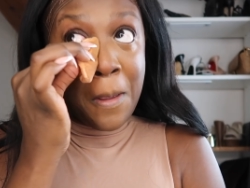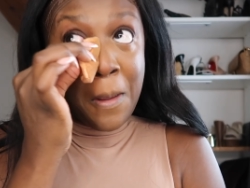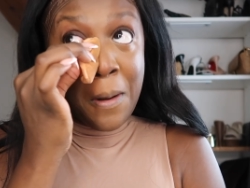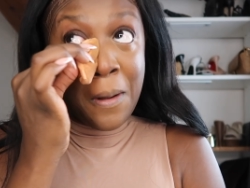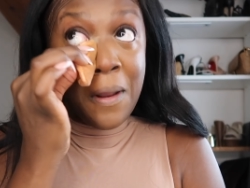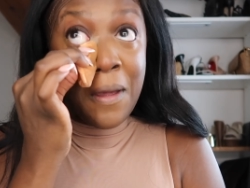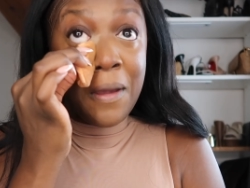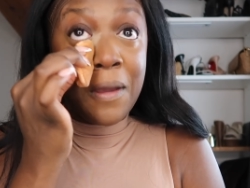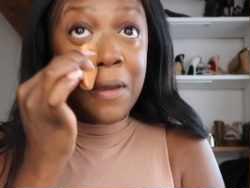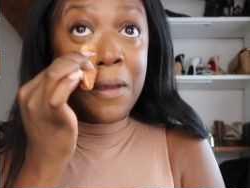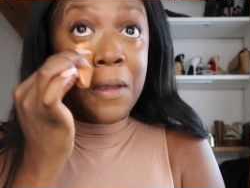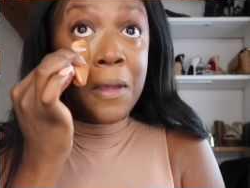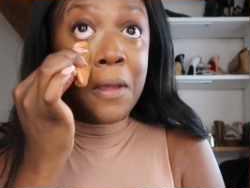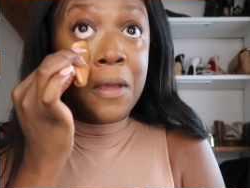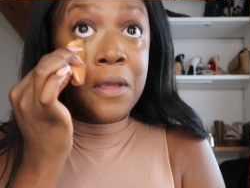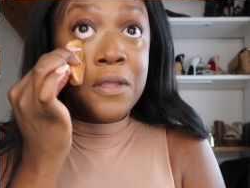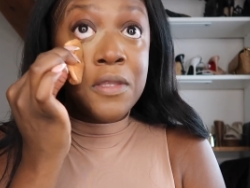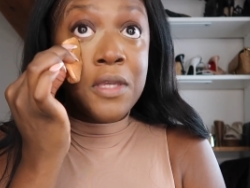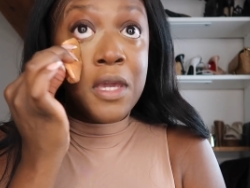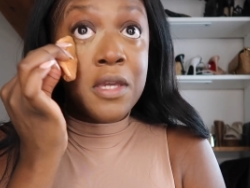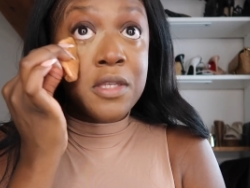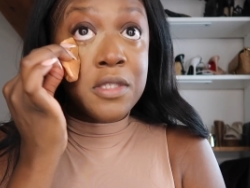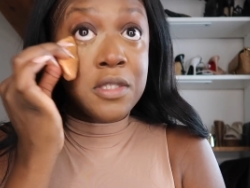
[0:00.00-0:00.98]
Like it
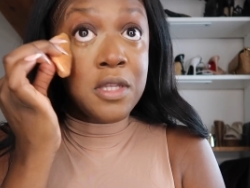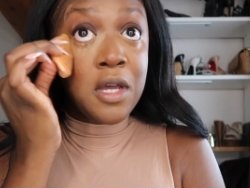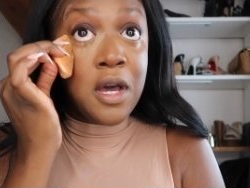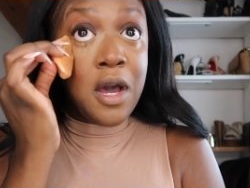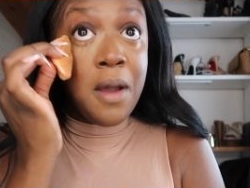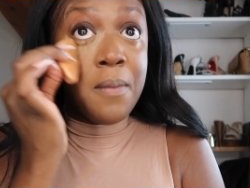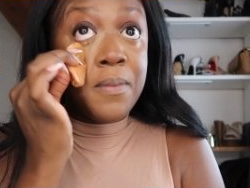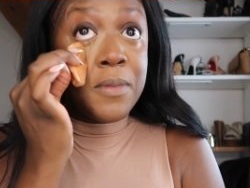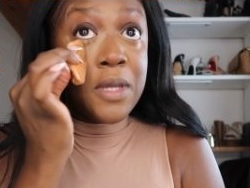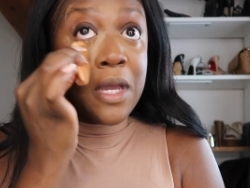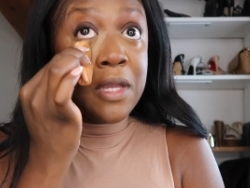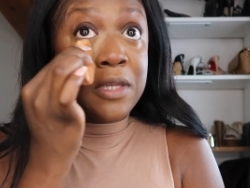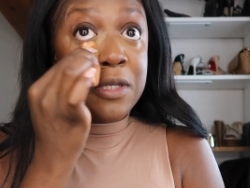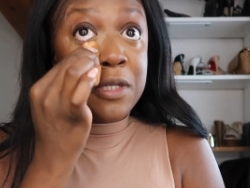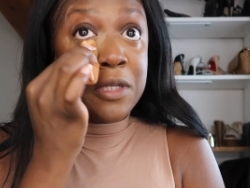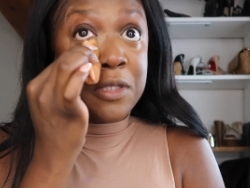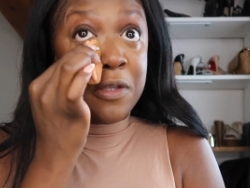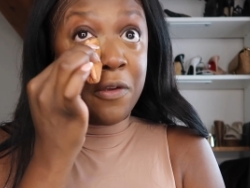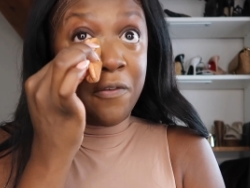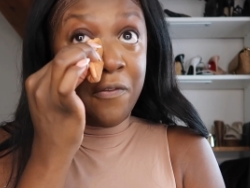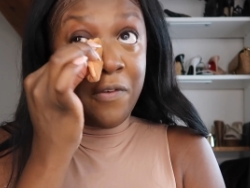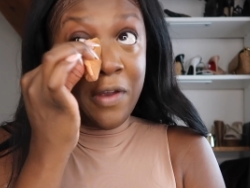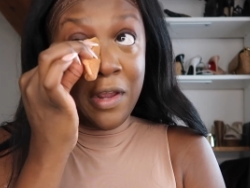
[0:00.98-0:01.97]
takes time to actually
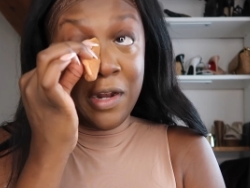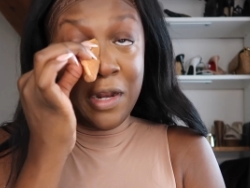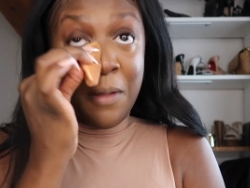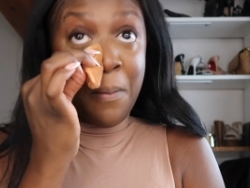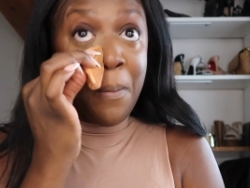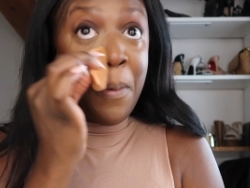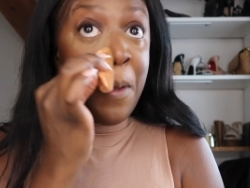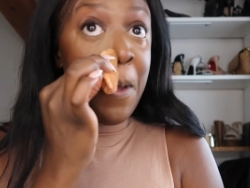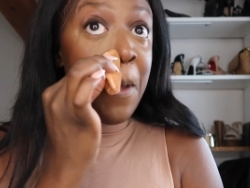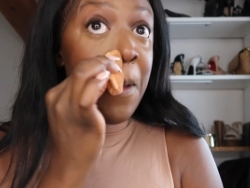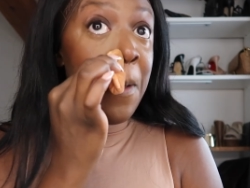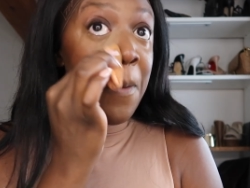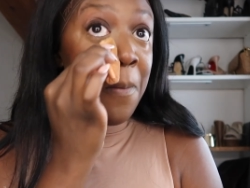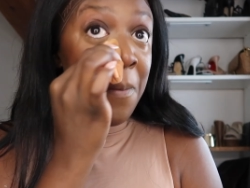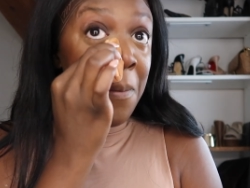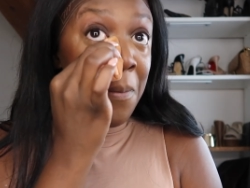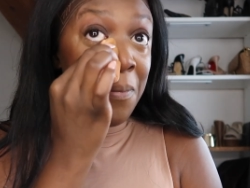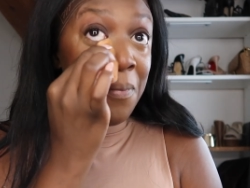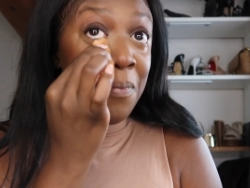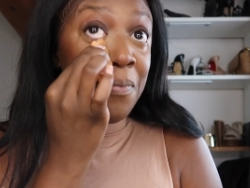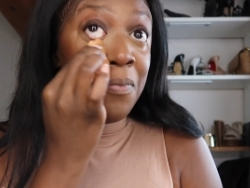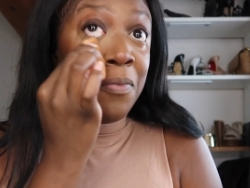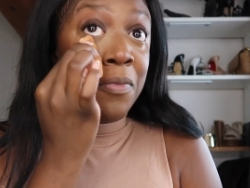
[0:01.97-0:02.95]
develop
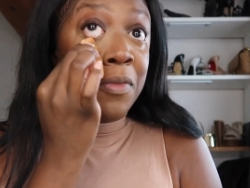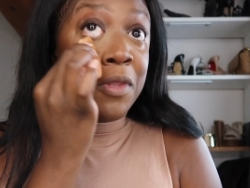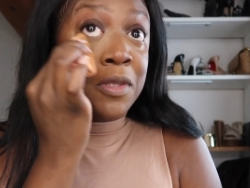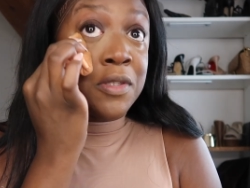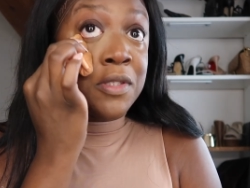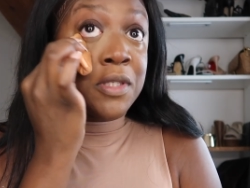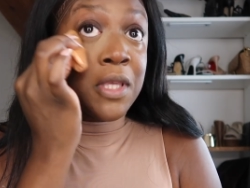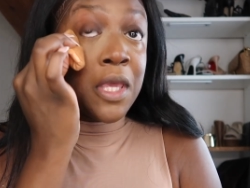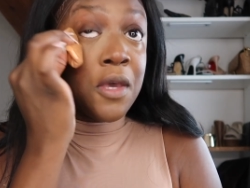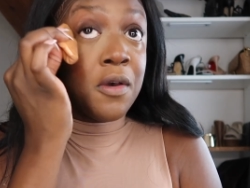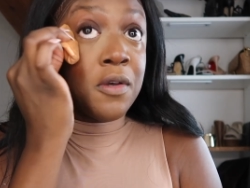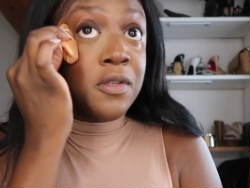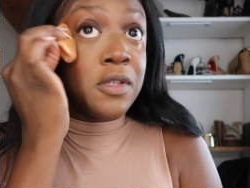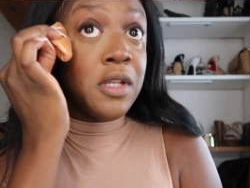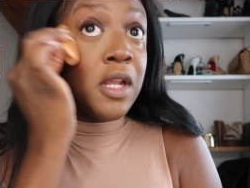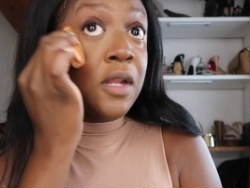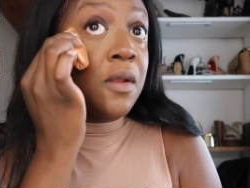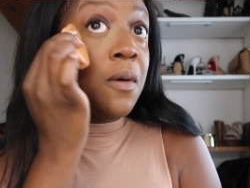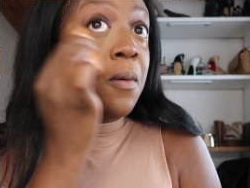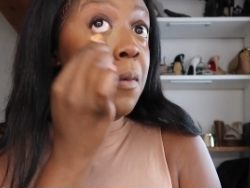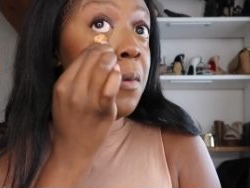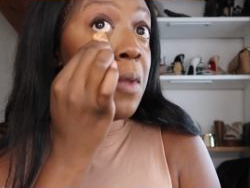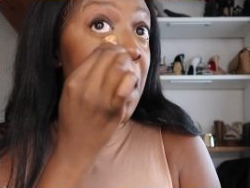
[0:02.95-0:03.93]
the skills, and
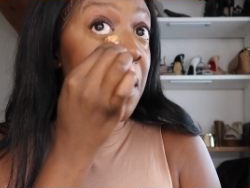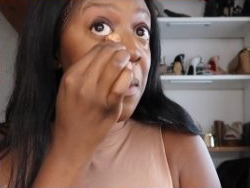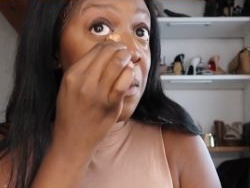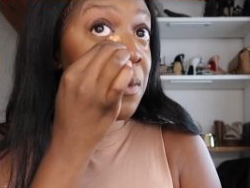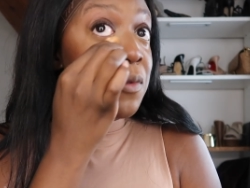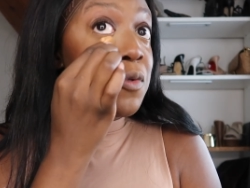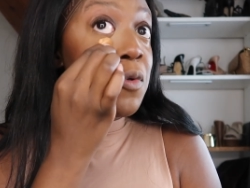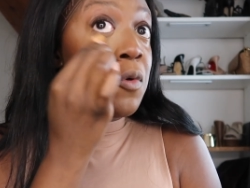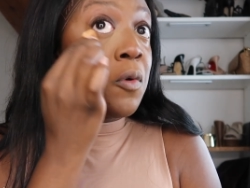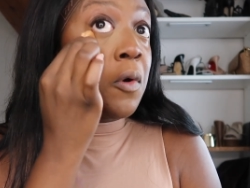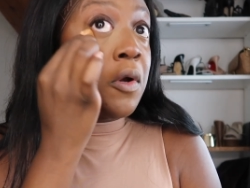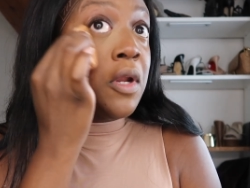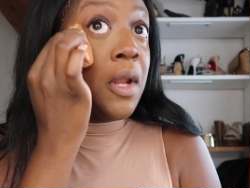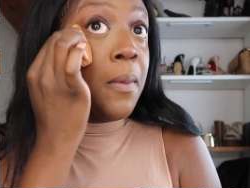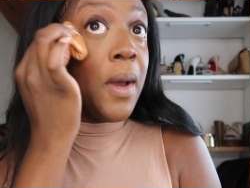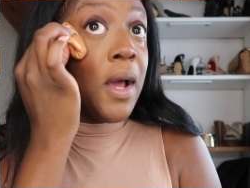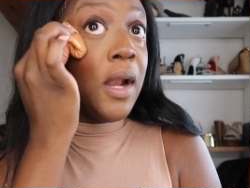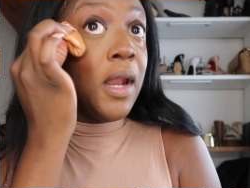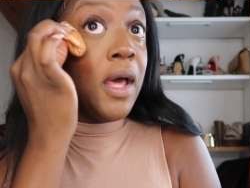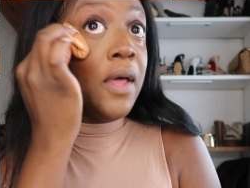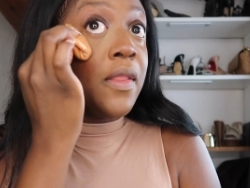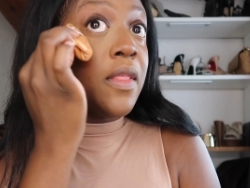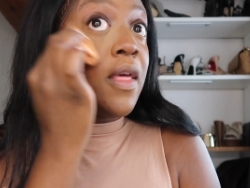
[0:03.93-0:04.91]
I'm not I'm not talking
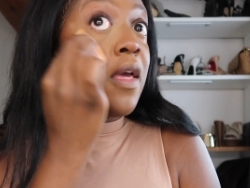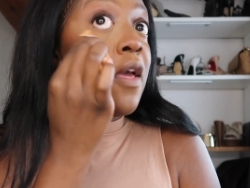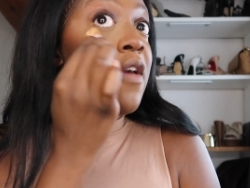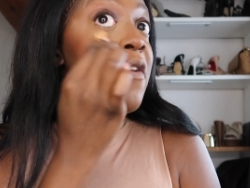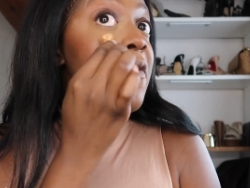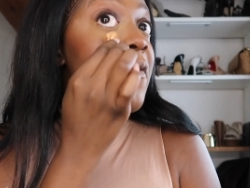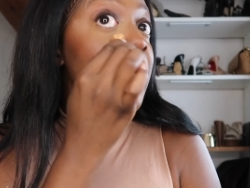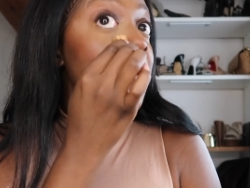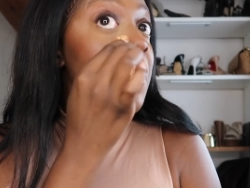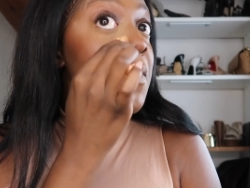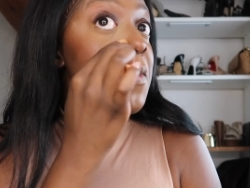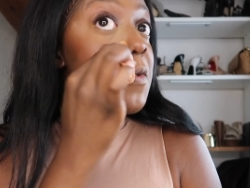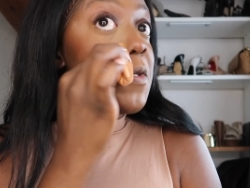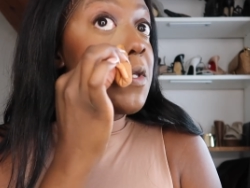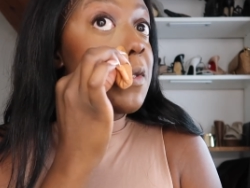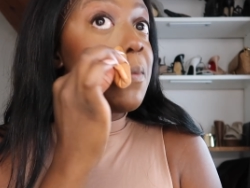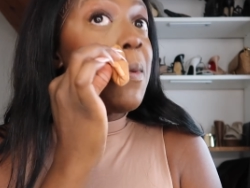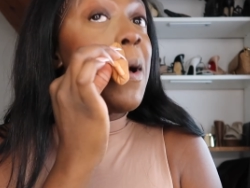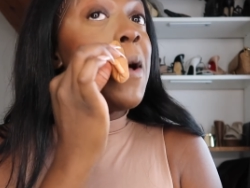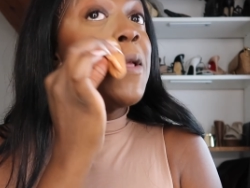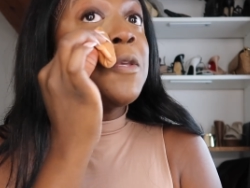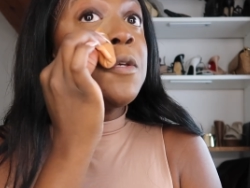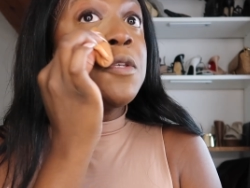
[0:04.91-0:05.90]
about like the influences,
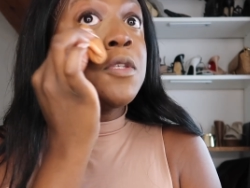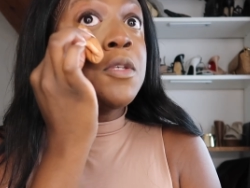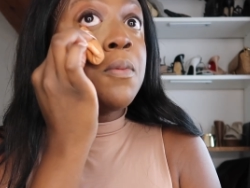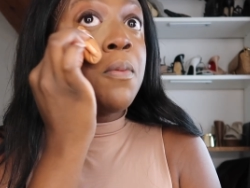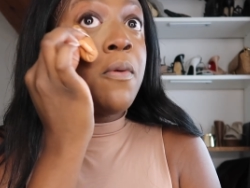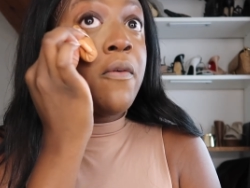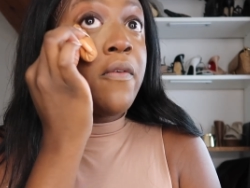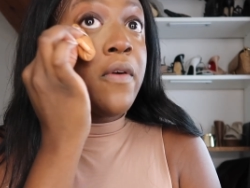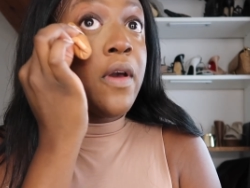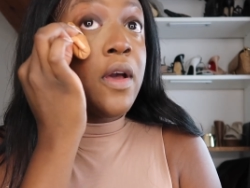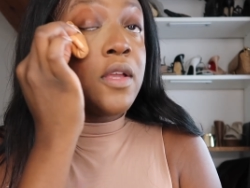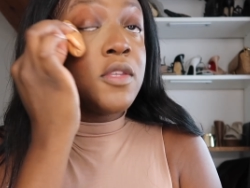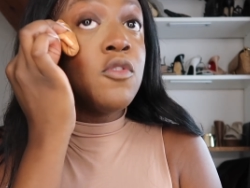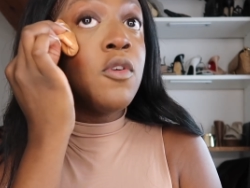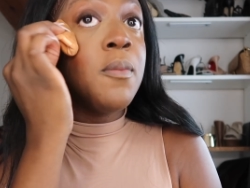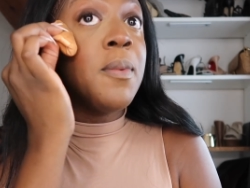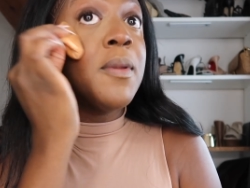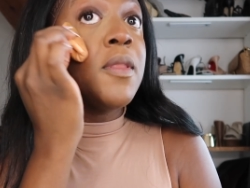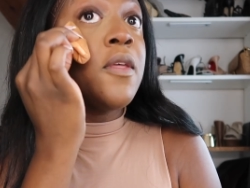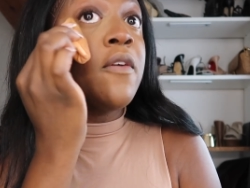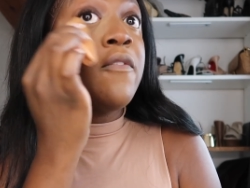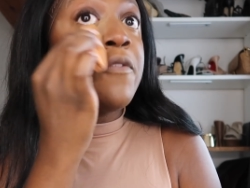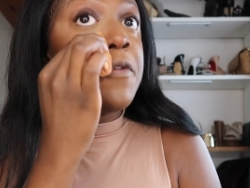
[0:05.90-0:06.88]
but I did to be fair I talk
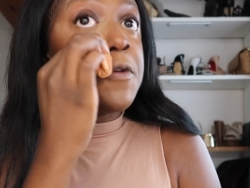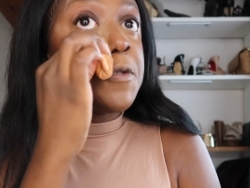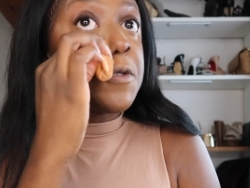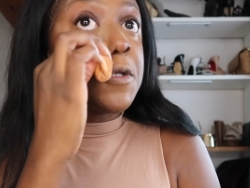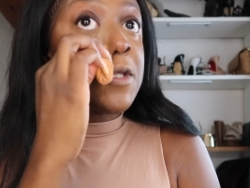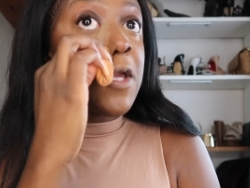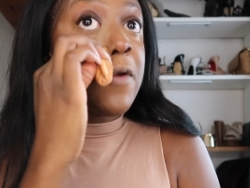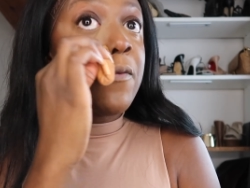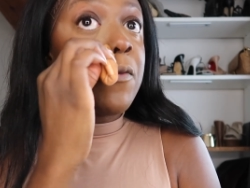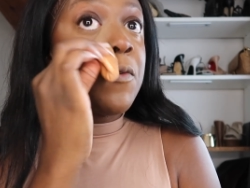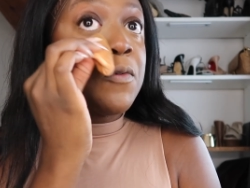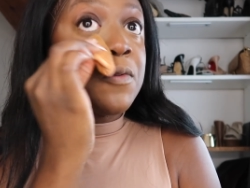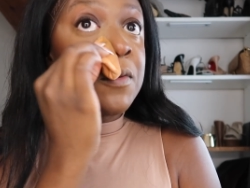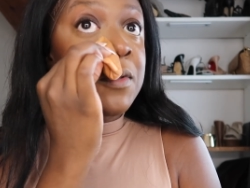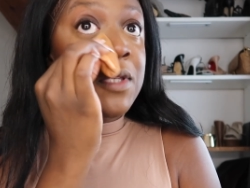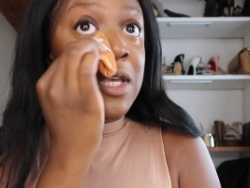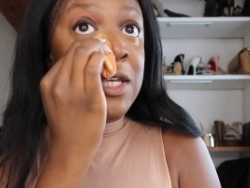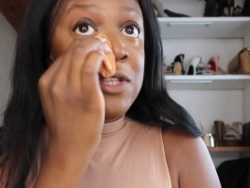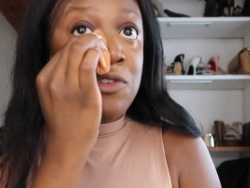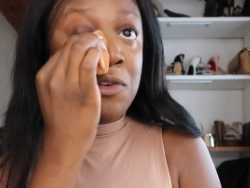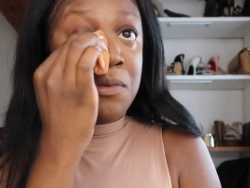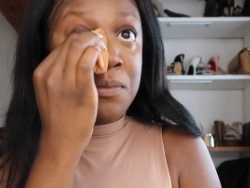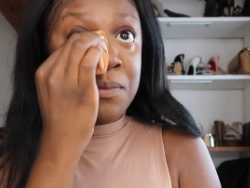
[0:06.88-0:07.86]
about the influences because everyone
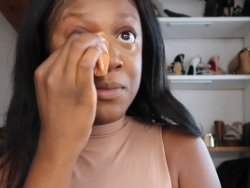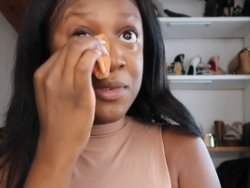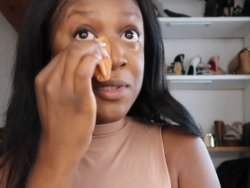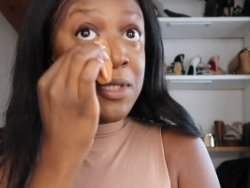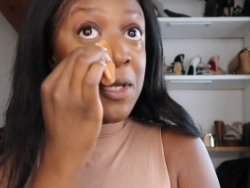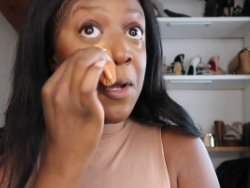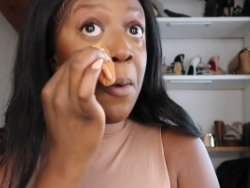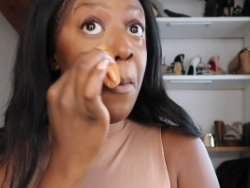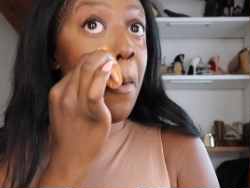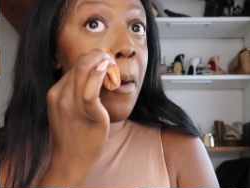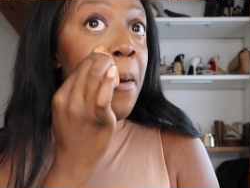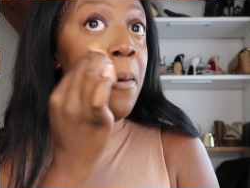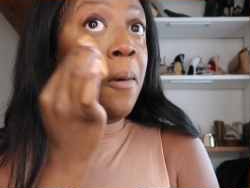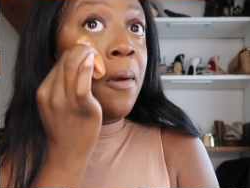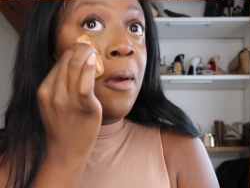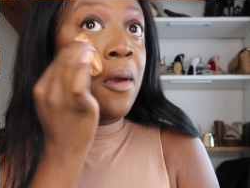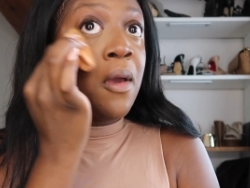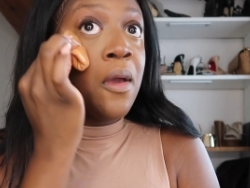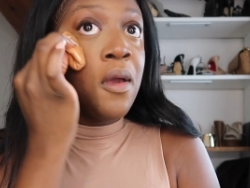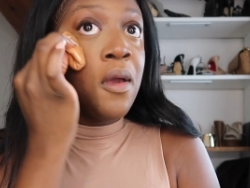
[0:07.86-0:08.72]
starts from zero.